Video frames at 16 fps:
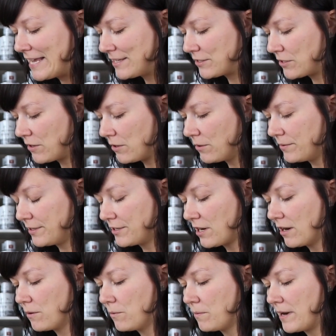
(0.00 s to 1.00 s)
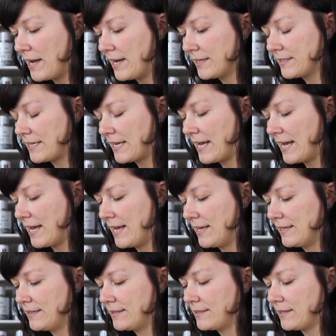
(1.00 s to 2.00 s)
So the dark wax
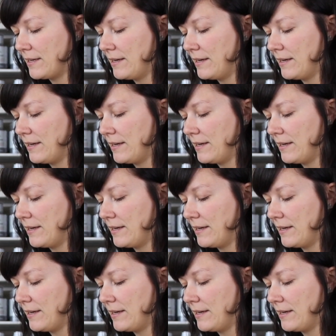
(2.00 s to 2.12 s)
has